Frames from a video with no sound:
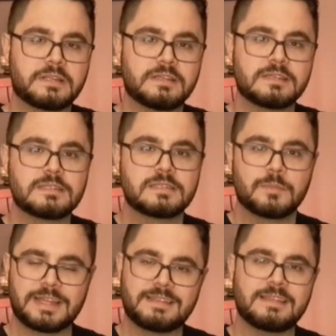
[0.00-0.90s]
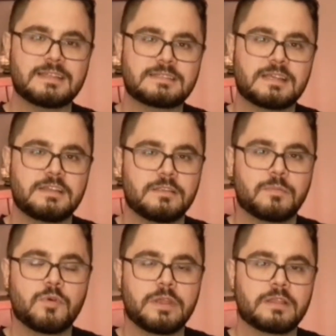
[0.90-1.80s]
it is, but I think that's kind of
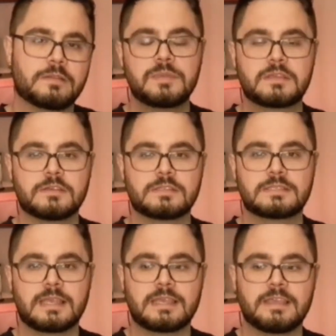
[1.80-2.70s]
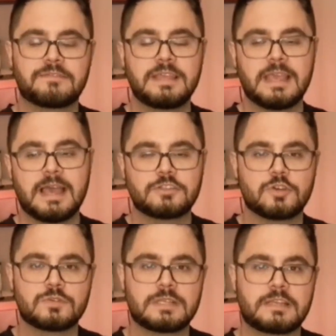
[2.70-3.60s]
the point, because like if they had
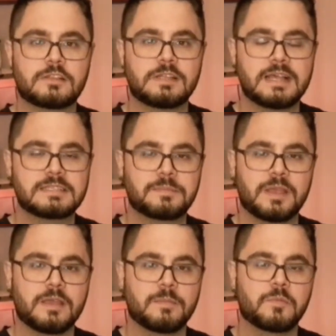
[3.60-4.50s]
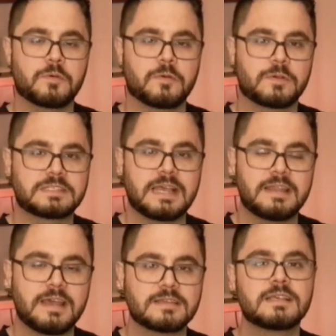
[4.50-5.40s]
chose like clonazepam or
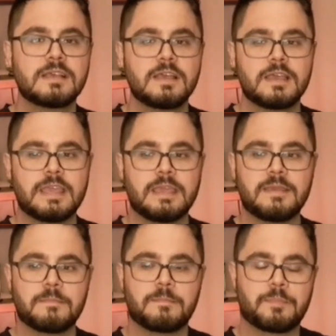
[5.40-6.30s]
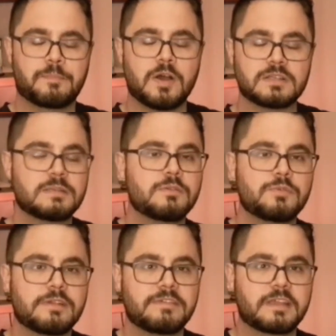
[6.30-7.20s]
Xanax, it possibly
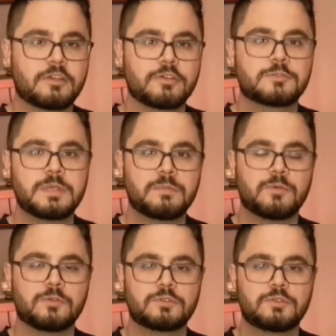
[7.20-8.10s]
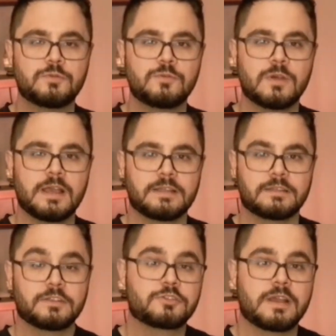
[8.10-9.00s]
would have encouraged people to
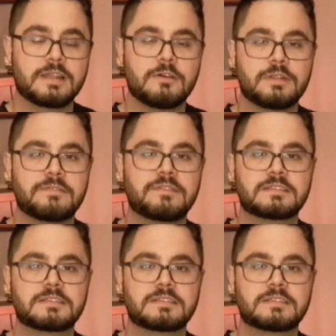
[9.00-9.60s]
try it out if